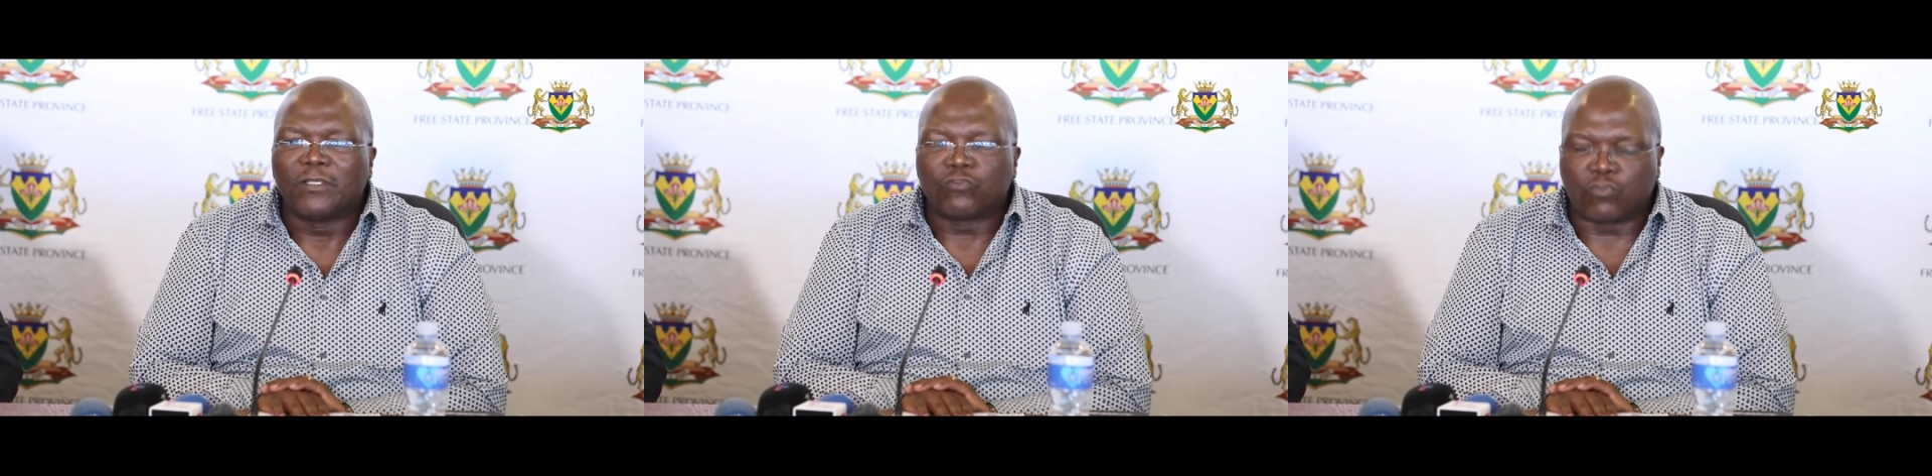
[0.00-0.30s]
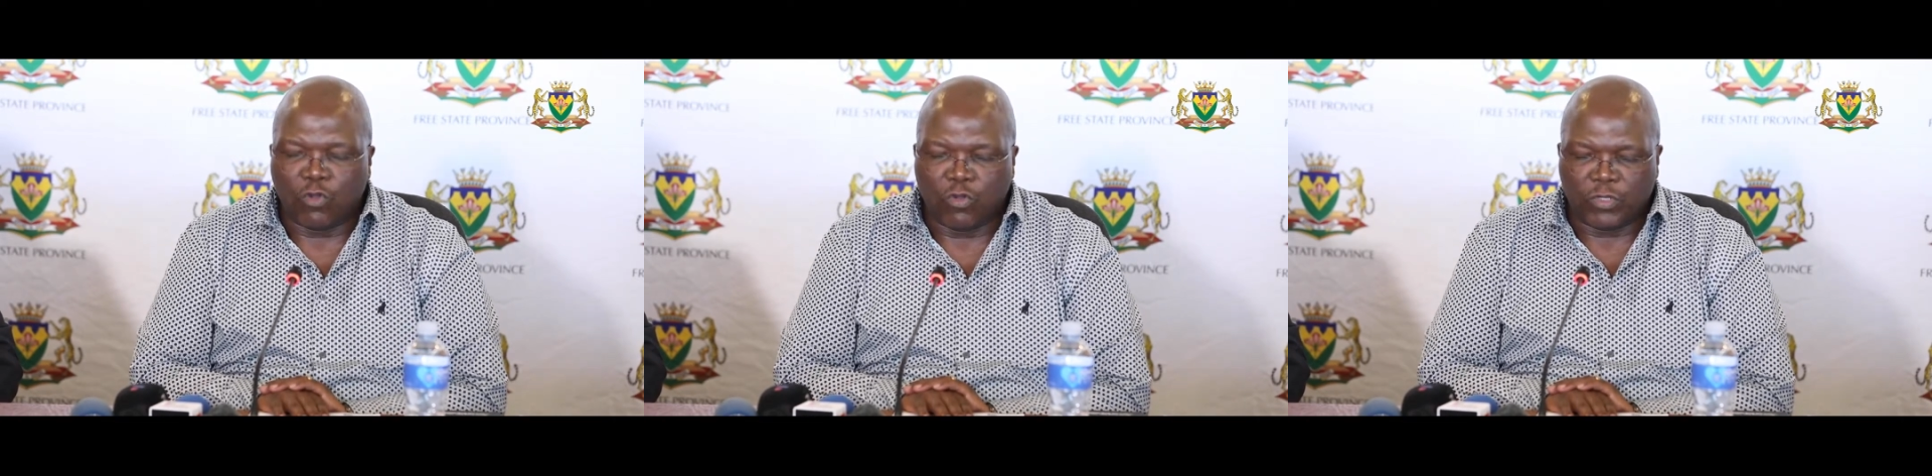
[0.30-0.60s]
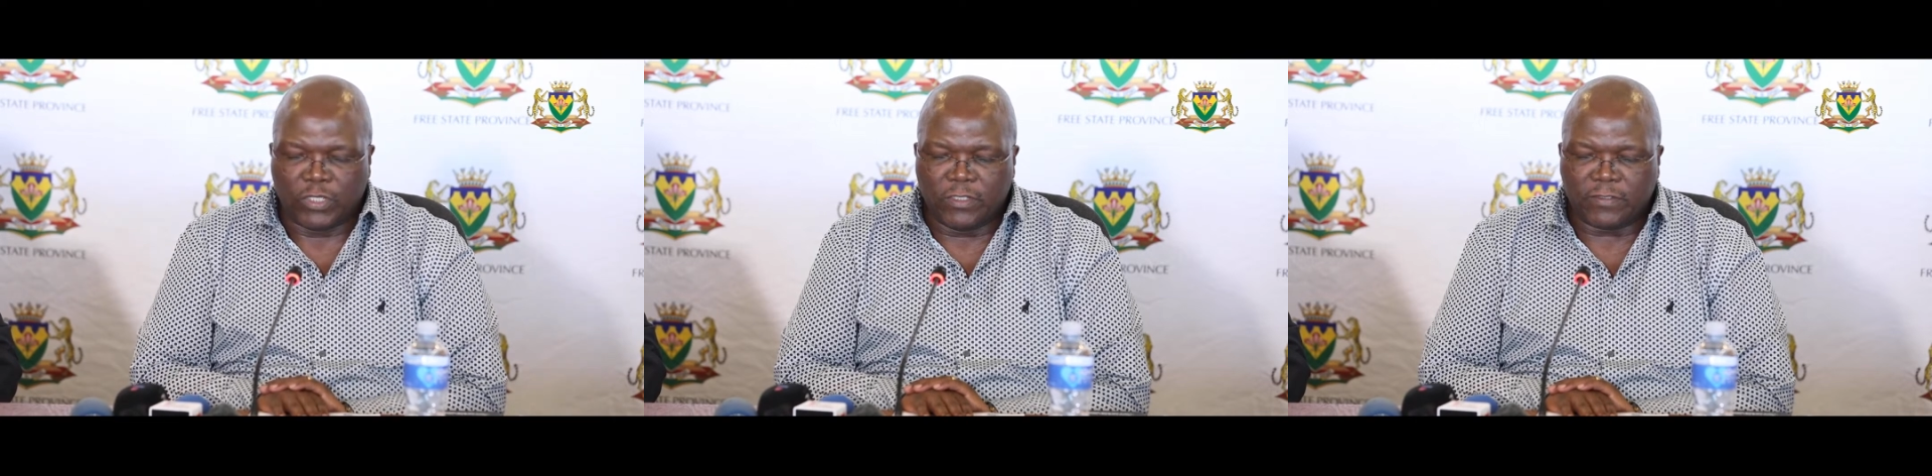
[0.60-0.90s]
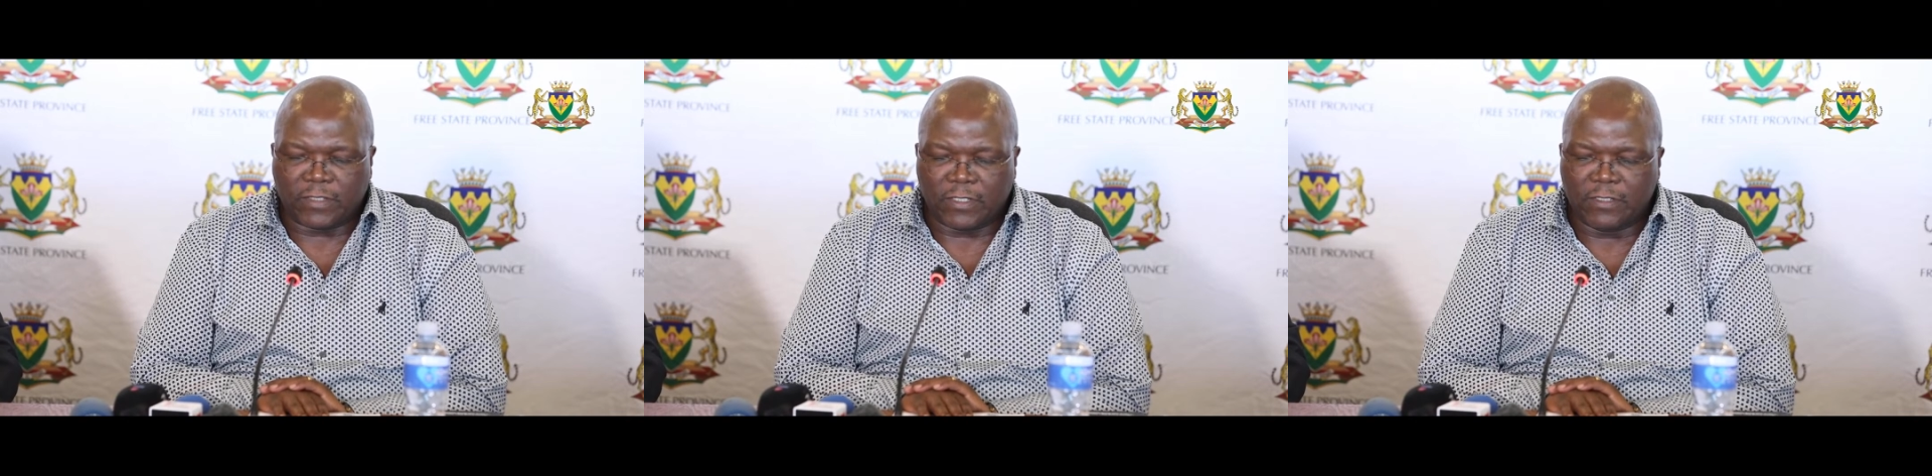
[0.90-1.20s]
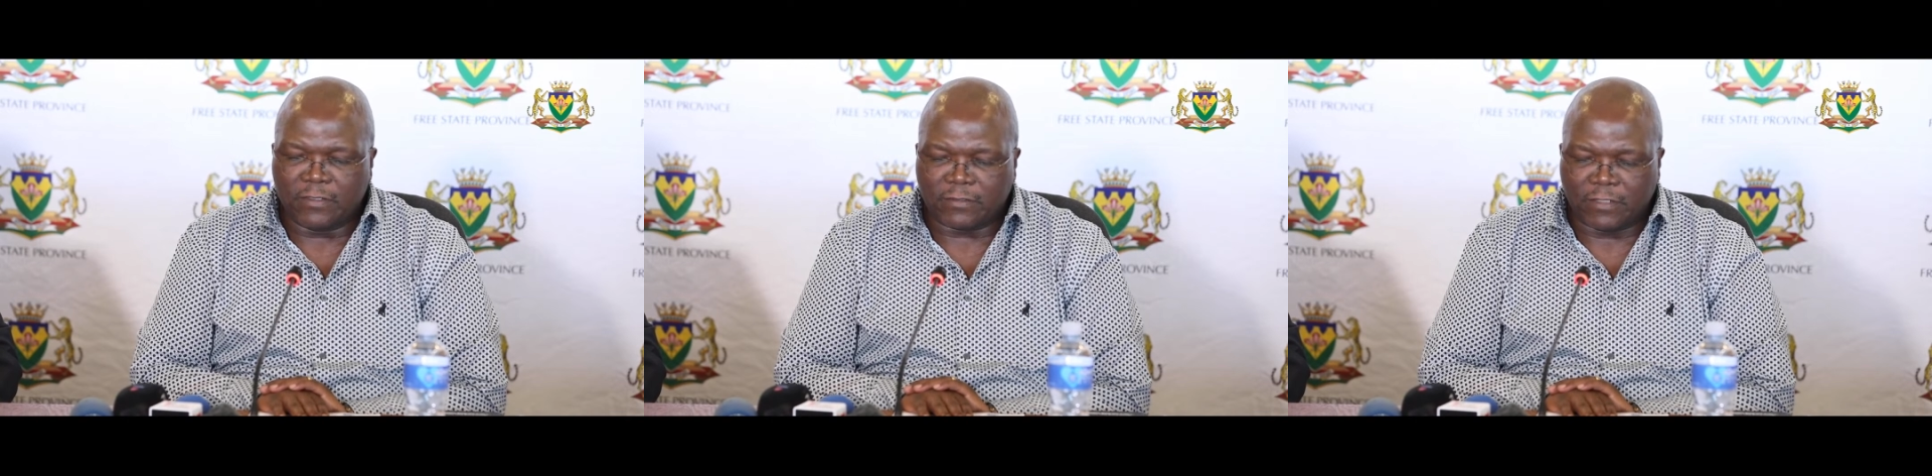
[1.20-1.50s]
So he's
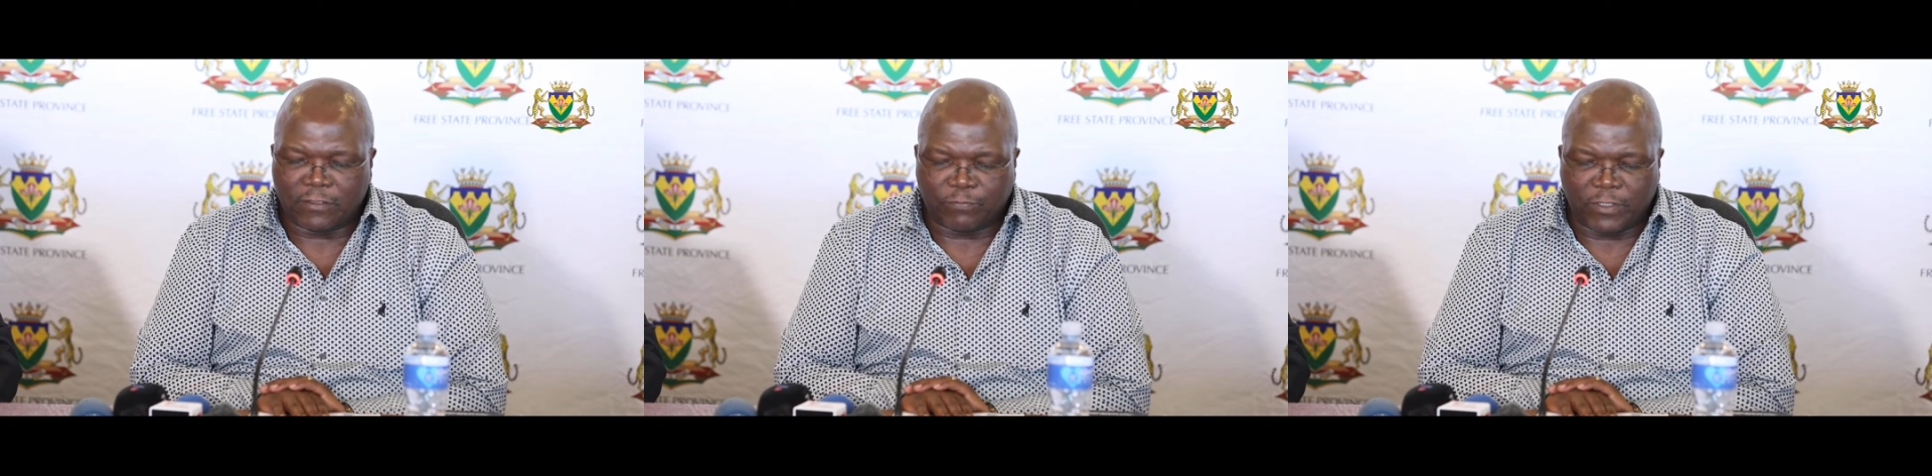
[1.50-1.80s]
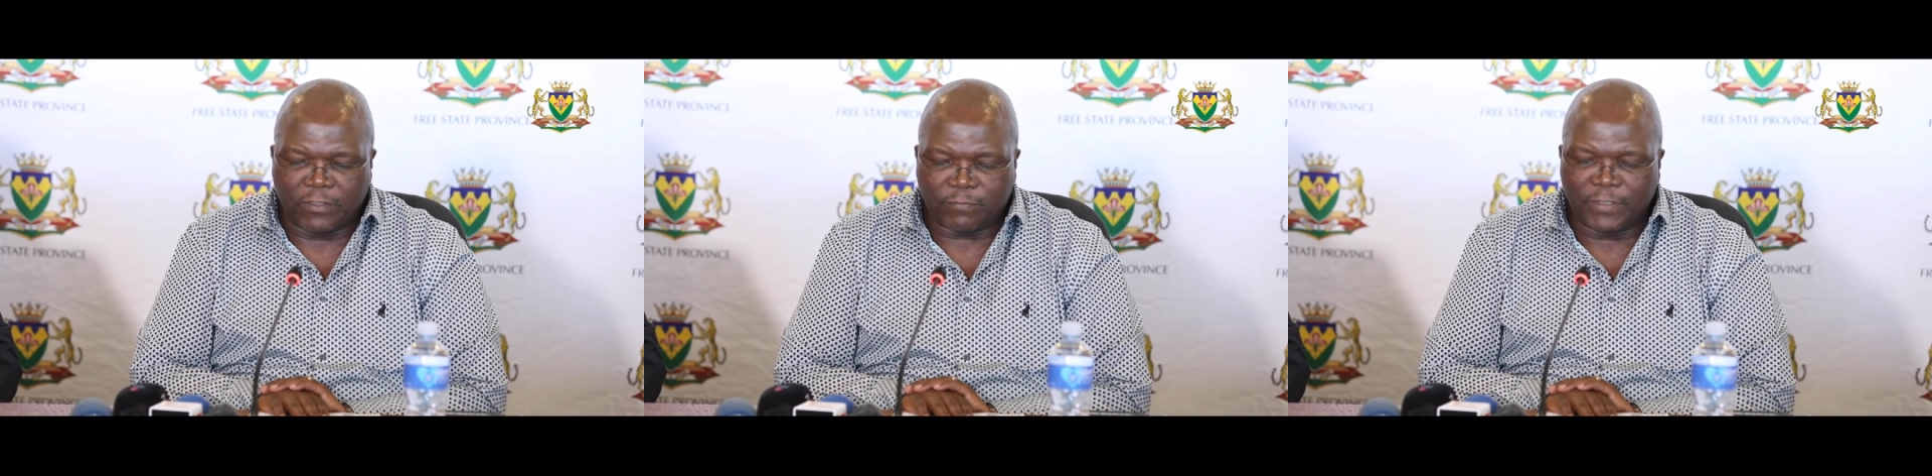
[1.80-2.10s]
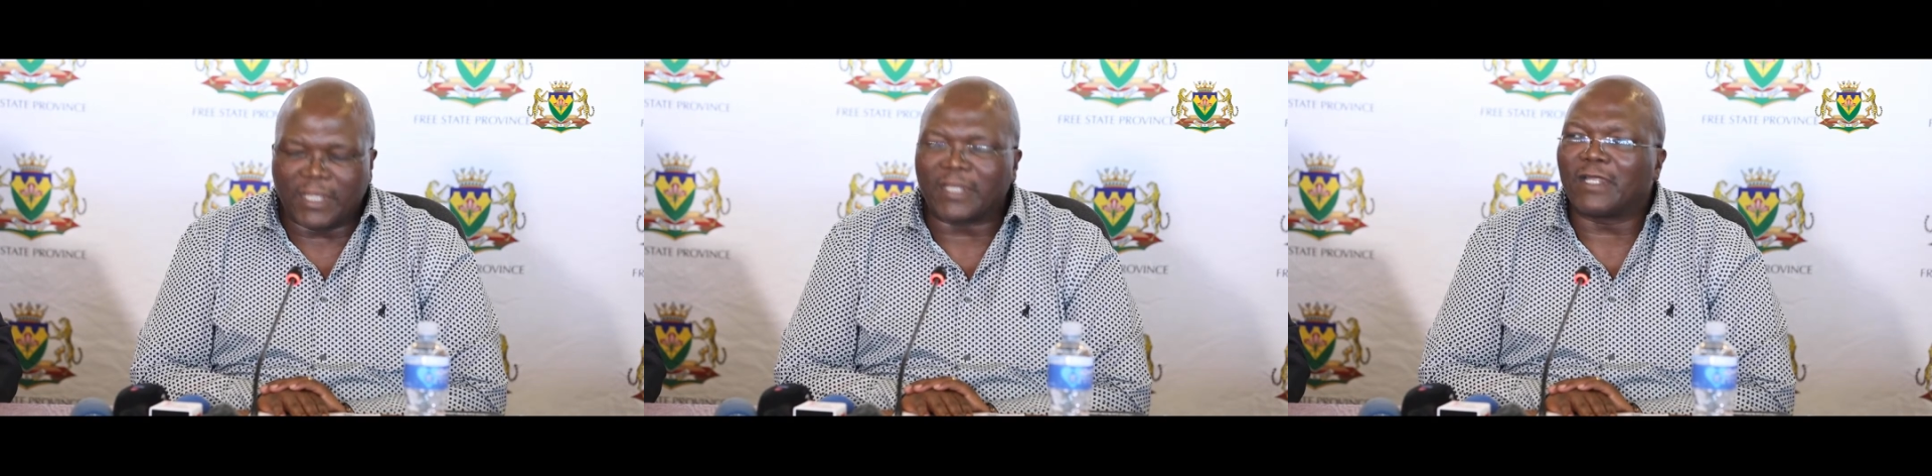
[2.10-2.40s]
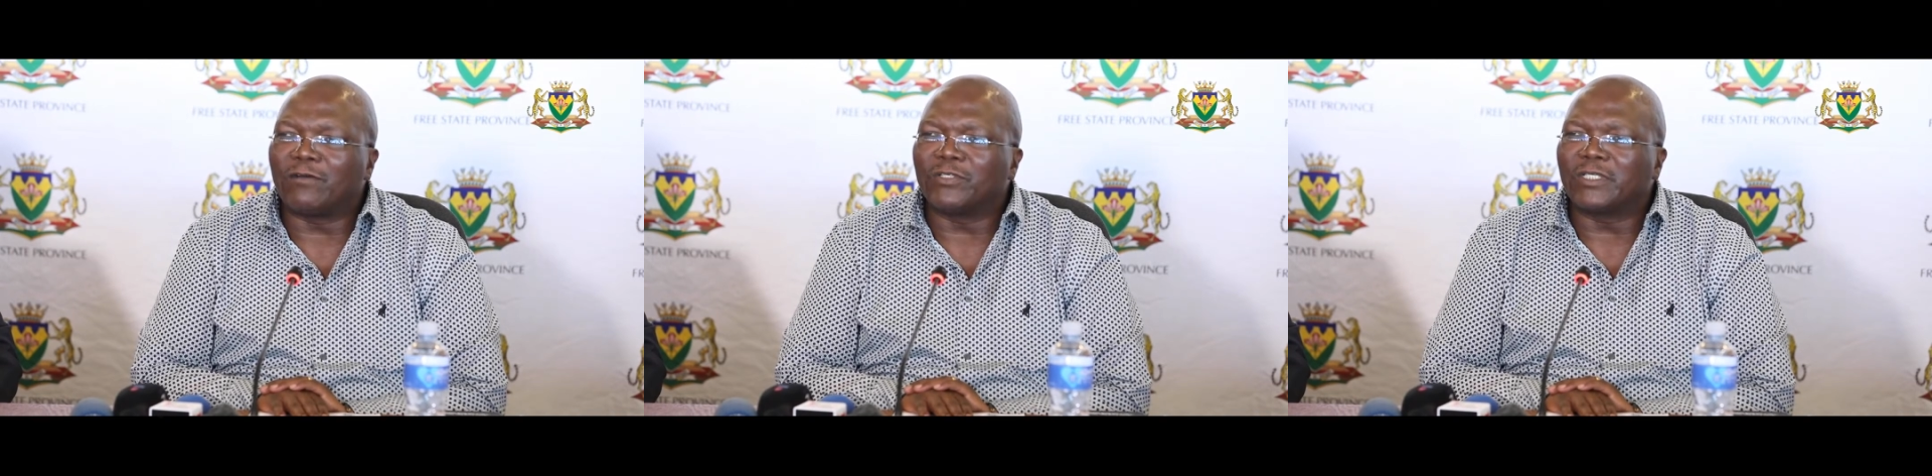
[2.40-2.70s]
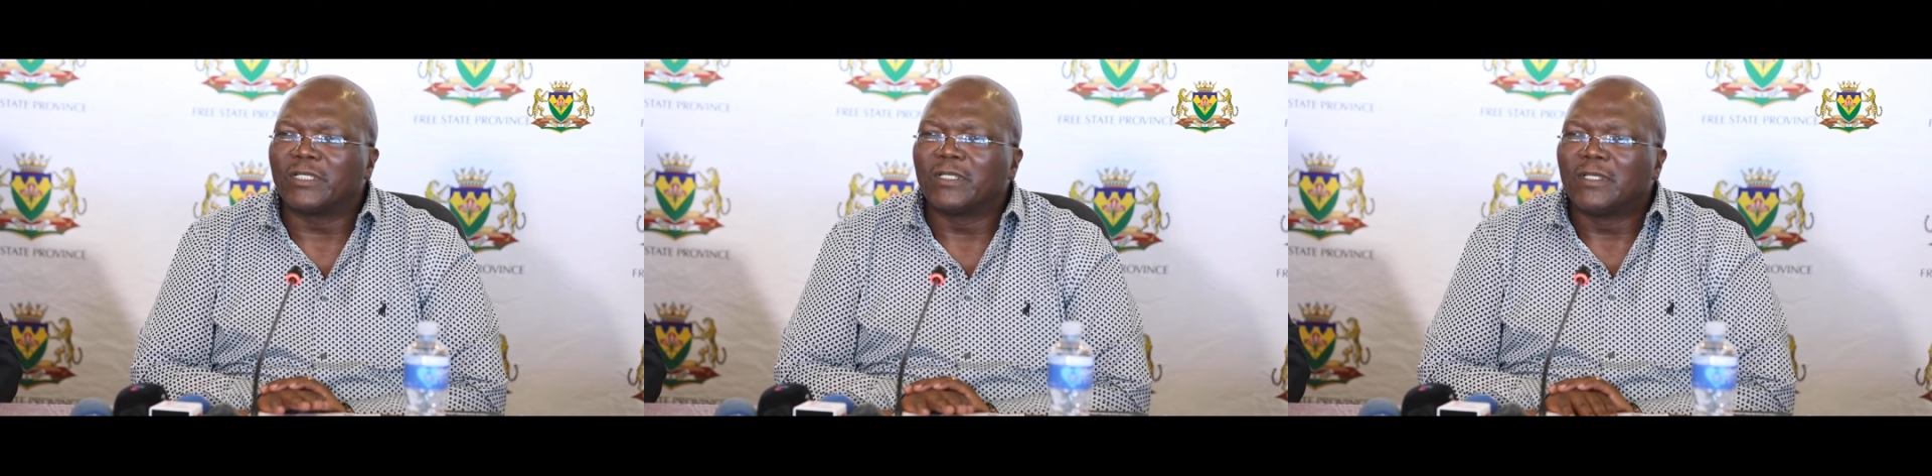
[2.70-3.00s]
been around